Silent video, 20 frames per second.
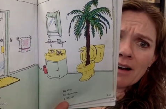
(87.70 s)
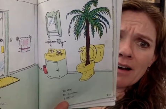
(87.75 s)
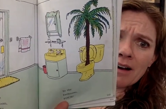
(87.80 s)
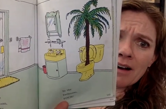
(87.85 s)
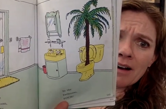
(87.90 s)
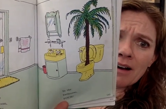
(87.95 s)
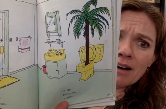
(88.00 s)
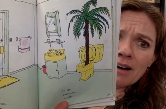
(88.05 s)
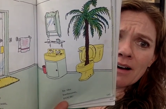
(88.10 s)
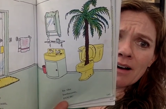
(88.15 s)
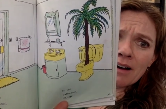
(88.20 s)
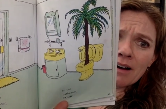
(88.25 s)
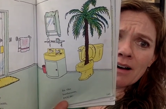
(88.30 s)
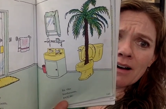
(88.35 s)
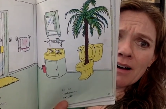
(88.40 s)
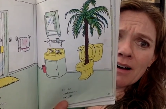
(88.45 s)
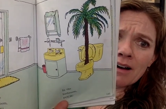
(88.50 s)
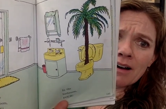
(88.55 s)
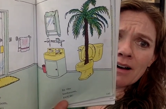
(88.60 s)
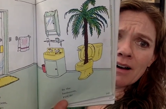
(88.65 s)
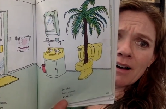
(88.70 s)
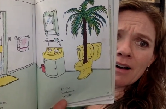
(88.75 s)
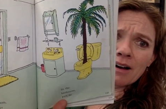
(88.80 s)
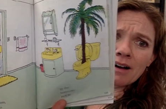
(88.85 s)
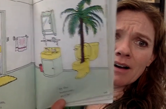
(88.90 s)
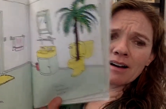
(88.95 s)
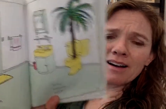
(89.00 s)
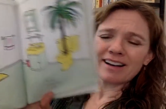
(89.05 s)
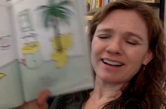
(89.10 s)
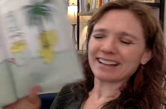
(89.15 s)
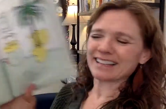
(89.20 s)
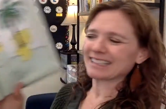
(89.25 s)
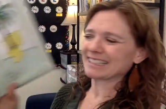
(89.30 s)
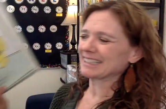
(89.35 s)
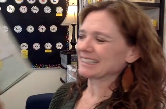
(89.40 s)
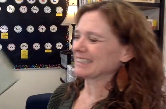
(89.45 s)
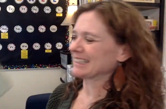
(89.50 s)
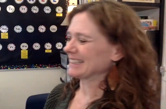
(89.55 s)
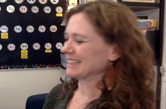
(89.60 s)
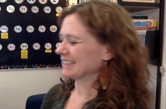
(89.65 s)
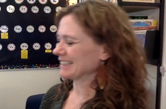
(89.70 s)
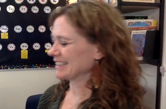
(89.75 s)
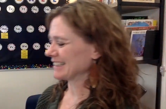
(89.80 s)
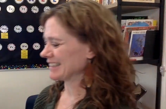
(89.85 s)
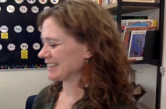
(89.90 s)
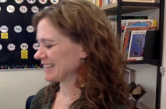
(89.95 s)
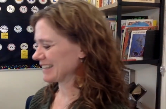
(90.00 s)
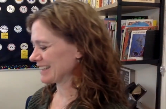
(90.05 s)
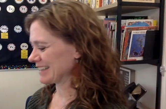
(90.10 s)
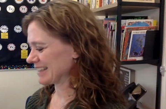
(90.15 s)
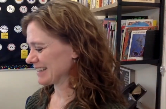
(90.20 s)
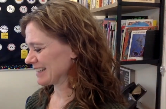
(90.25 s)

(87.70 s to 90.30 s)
(no one is talking)